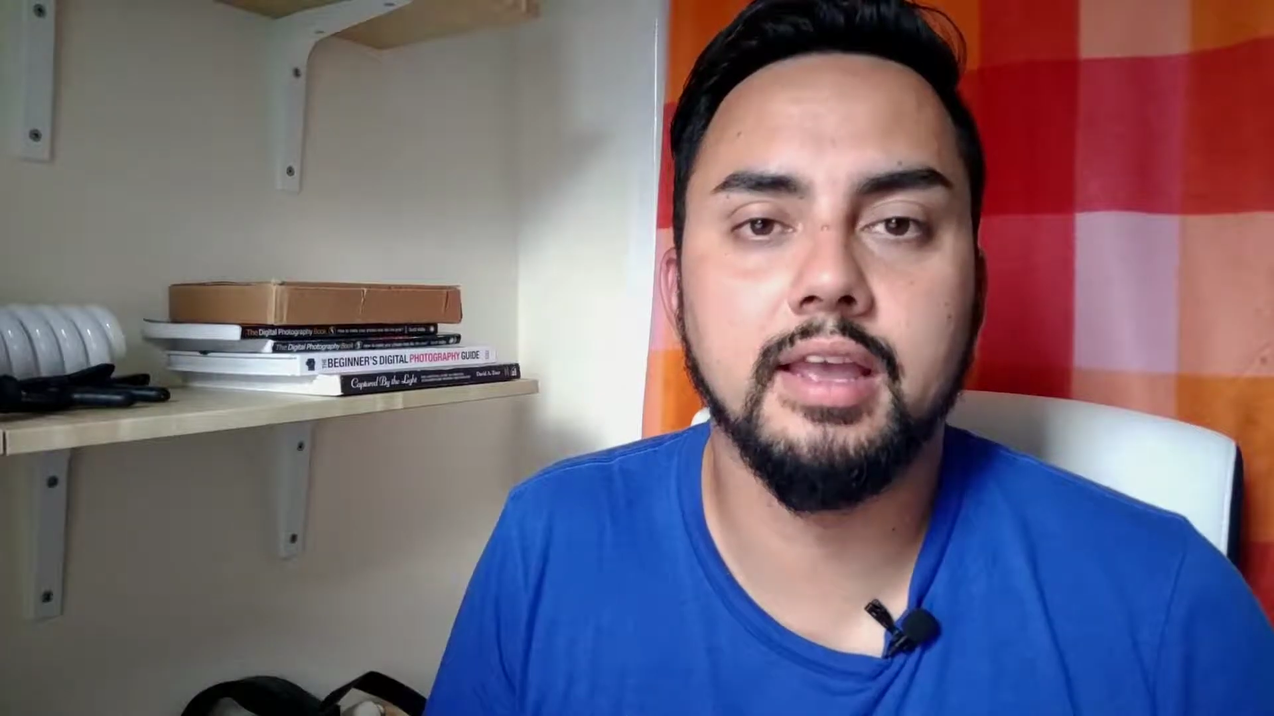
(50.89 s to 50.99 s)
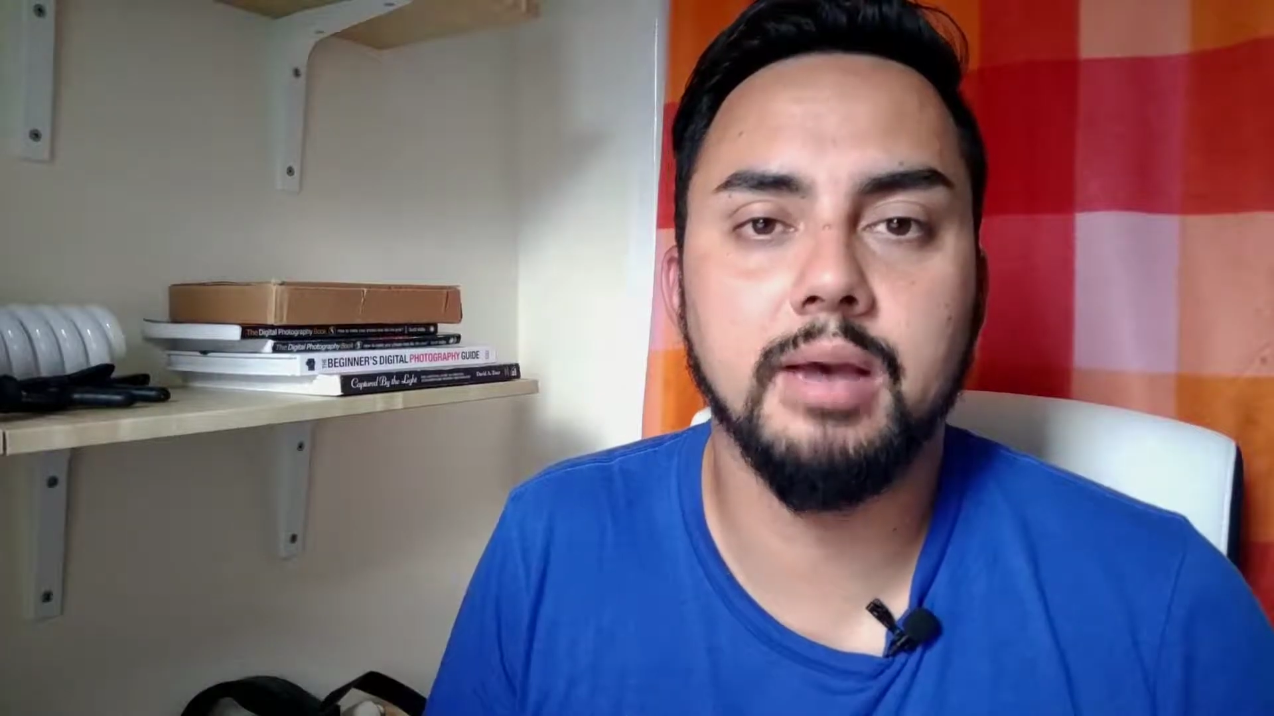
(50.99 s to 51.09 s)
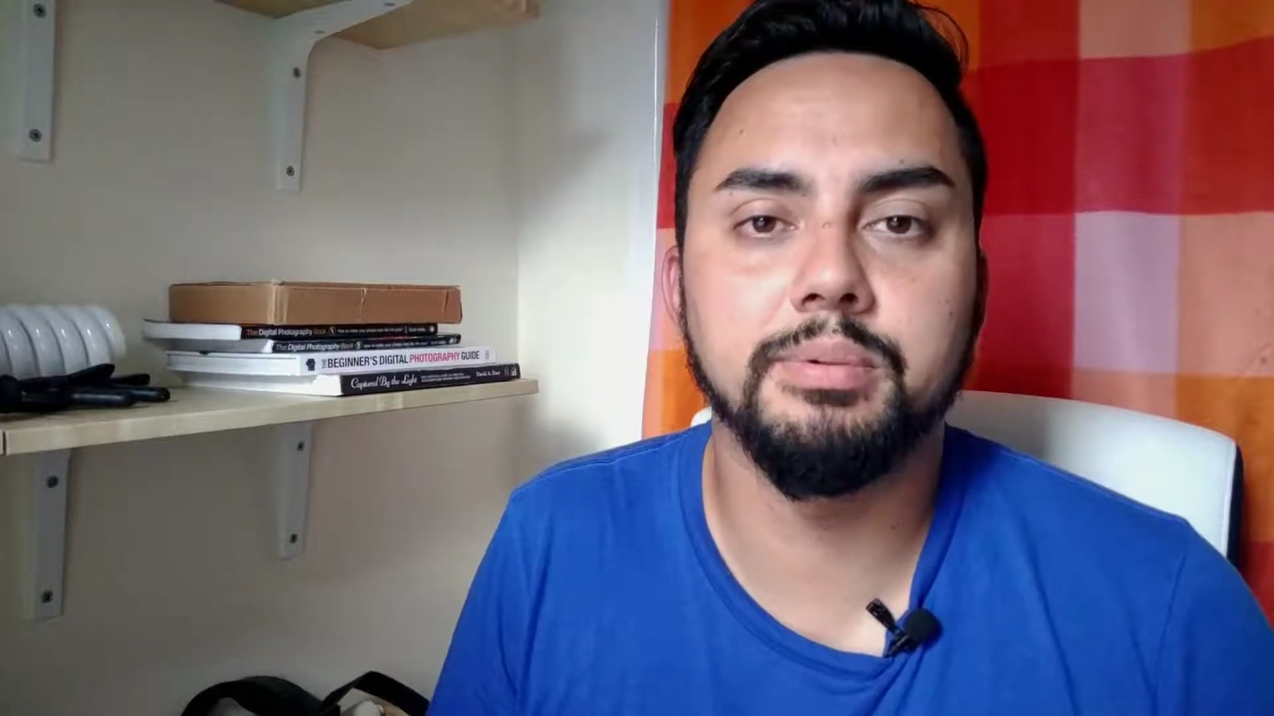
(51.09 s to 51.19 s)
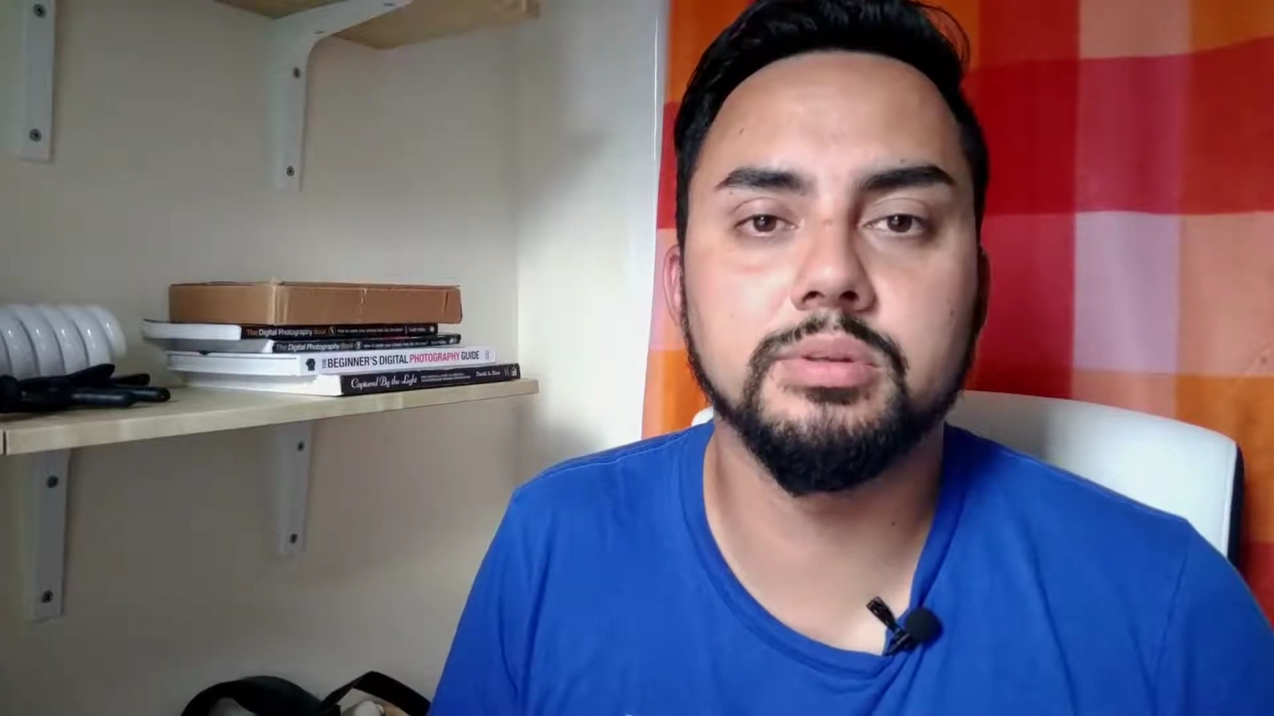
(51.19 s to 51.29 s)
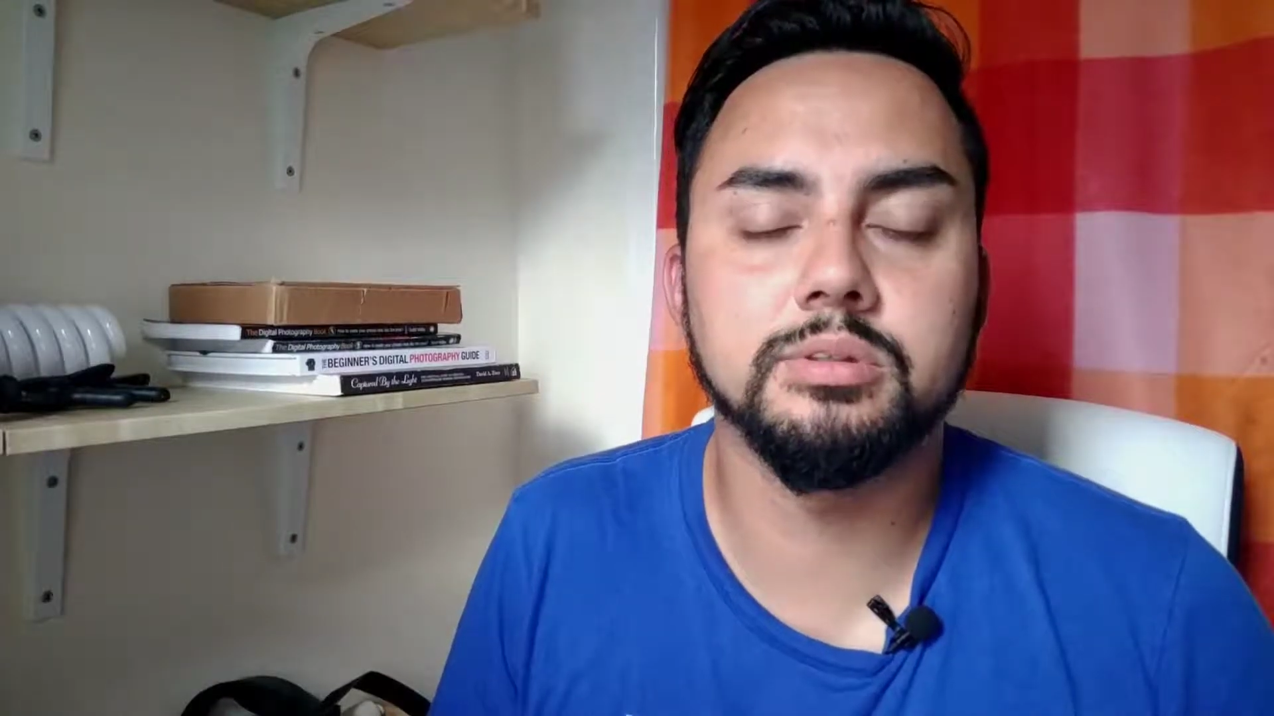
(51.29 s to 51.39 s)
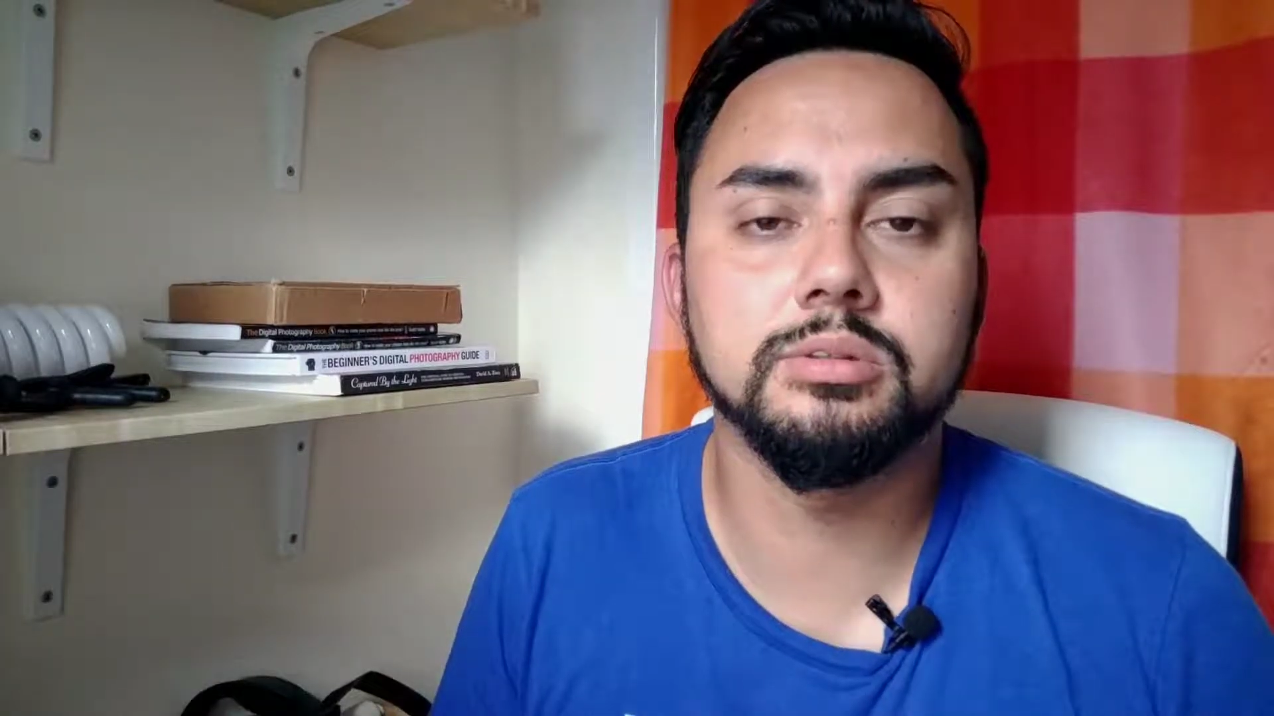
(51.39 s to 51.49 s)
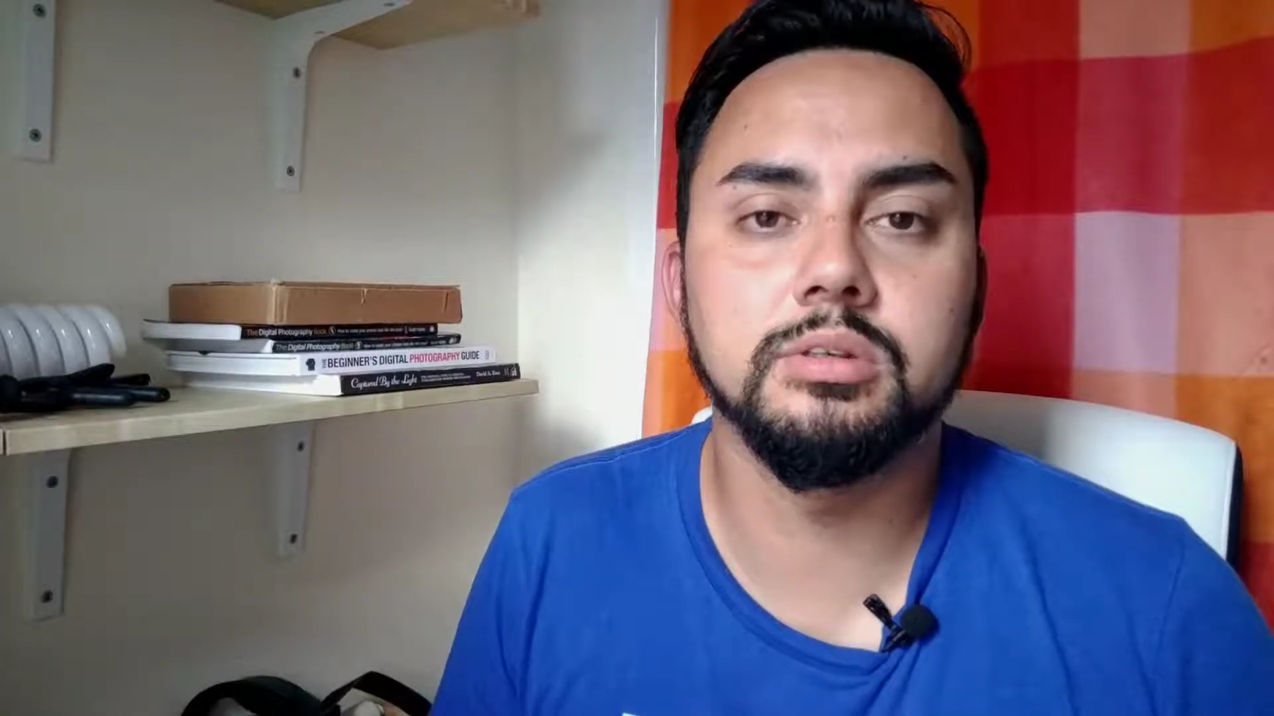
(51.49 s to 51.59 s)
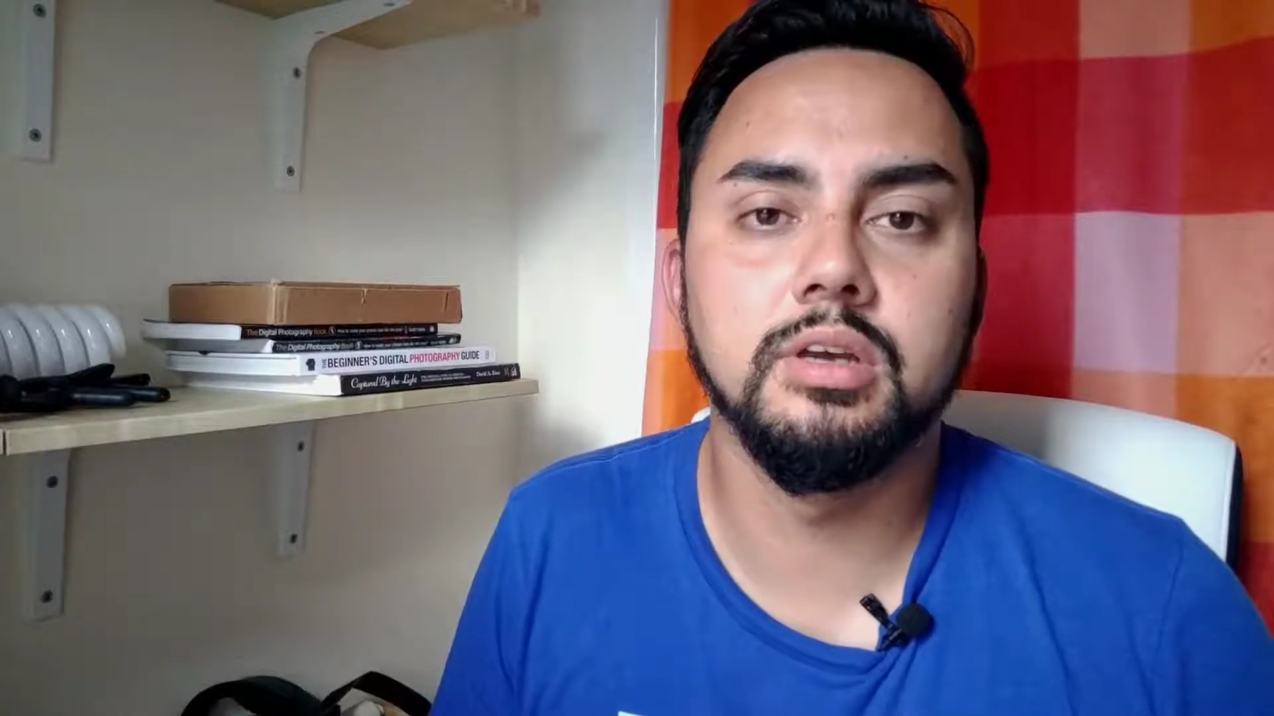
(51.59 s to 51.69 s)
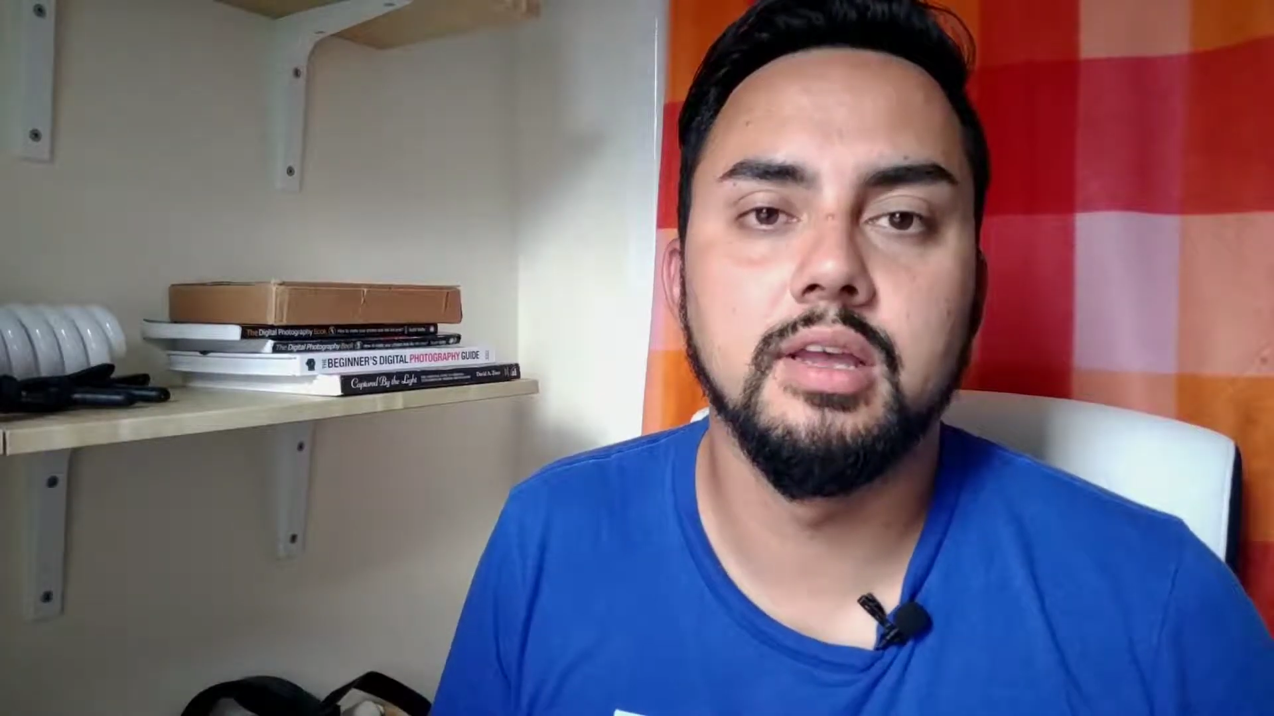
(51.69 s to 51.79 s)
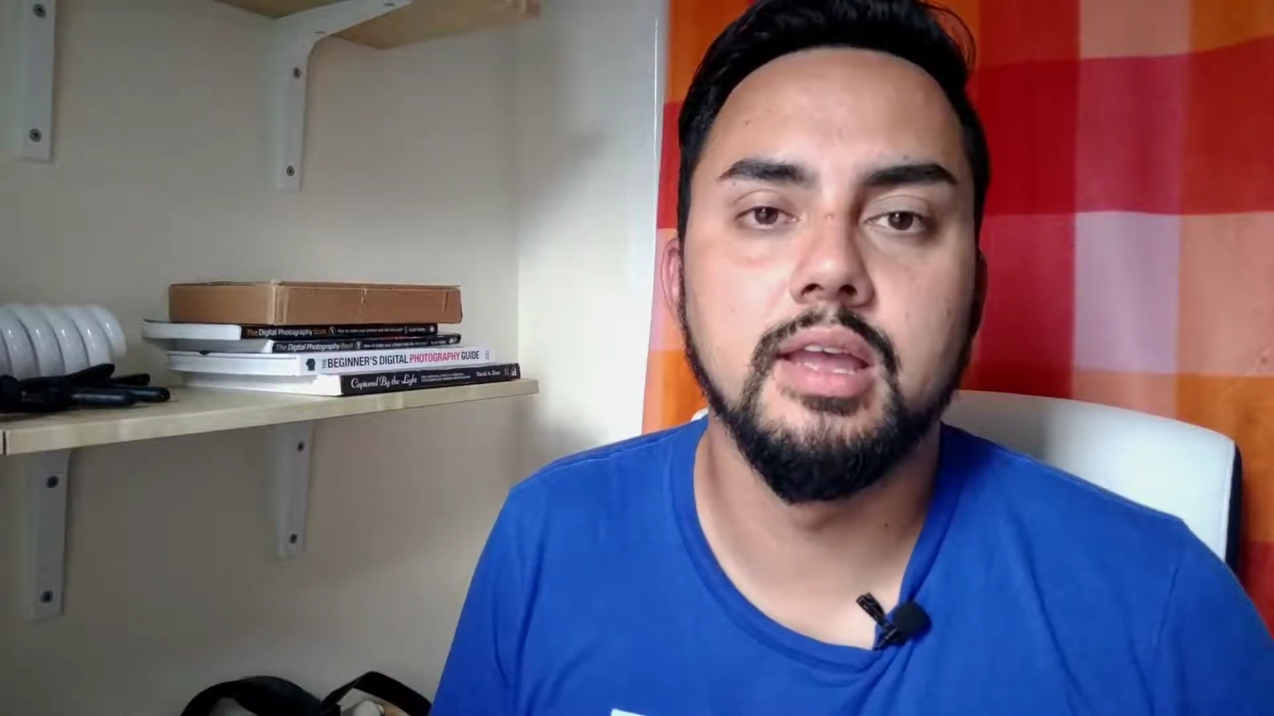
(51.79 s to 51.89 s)
a
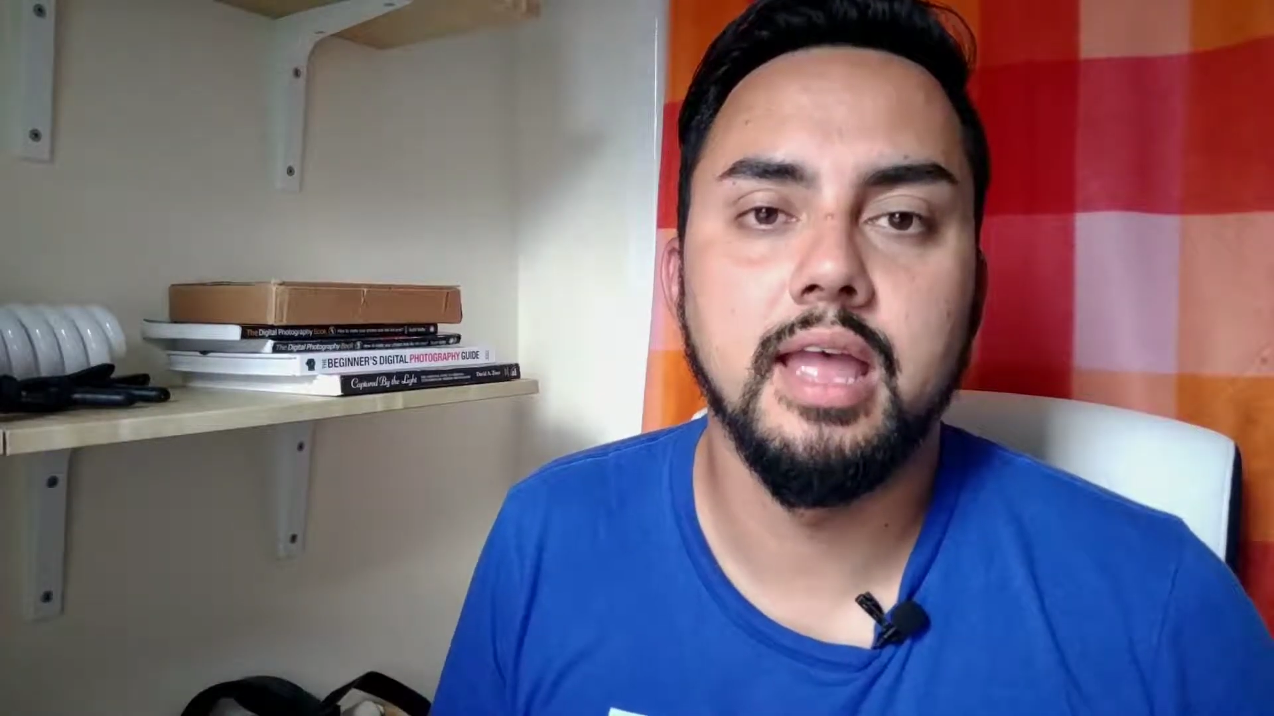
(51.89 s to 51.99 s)
couple